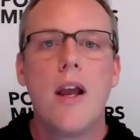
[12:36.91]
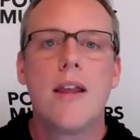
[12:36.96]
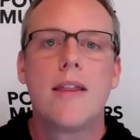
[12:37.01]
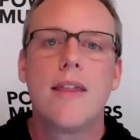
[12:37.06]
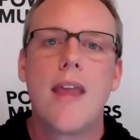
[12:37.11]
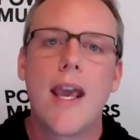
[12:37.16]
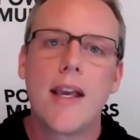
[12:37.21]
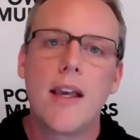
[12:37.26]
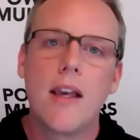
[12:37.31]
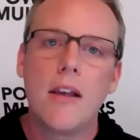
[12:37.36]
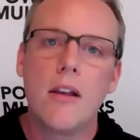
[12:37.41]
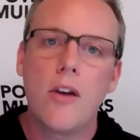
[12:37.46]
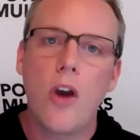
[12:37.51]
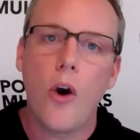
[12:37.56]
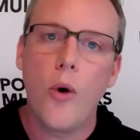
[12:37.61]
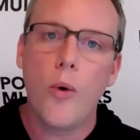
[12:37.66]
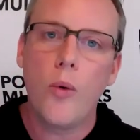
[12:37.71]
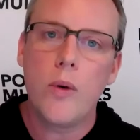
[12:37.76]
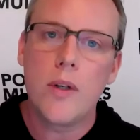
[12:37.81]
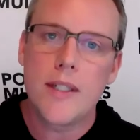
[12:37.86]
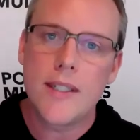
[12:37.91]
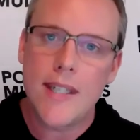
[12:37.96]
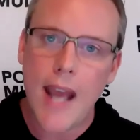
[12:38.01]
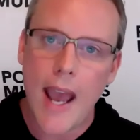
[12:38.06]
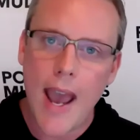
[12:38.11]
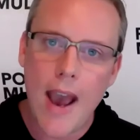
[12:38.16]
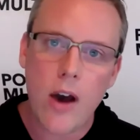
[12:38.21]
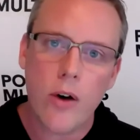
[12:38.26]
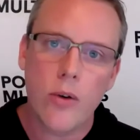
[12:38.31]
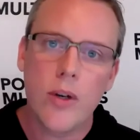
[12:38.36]
they can go
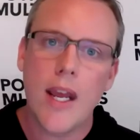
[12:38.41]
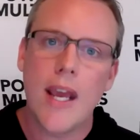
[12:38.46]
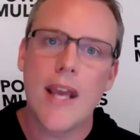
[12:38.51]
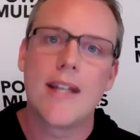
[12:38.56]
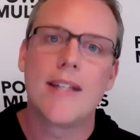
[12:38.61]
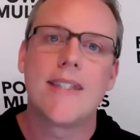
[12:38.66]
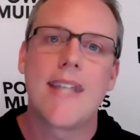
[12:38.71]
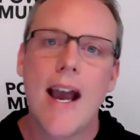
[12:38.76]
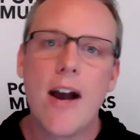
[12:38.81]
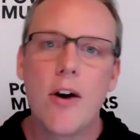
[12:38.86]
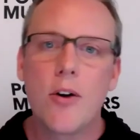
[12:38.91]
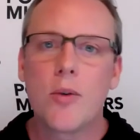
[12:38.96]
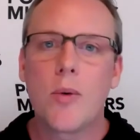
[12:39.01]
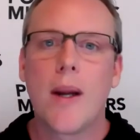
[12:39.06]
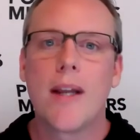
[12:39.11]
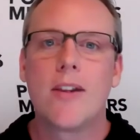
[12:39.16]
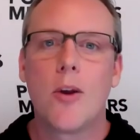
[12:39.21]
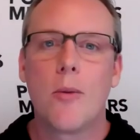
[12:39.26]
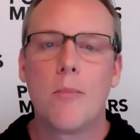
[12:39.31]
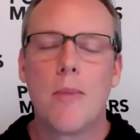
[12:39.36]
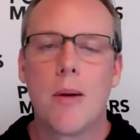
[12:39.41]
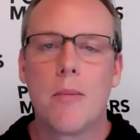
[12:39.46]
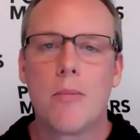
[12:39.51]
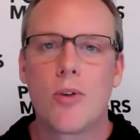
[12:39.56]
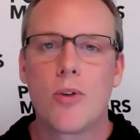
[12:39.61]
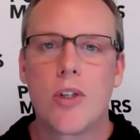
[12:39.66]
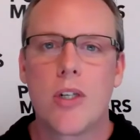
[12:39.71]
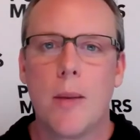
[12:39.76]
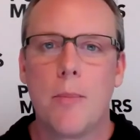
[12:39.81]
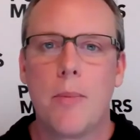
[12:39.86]
down and downgrade their
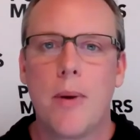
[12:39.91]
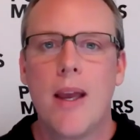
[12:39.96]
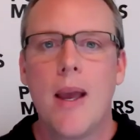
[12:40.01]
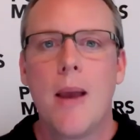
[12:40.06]
membership,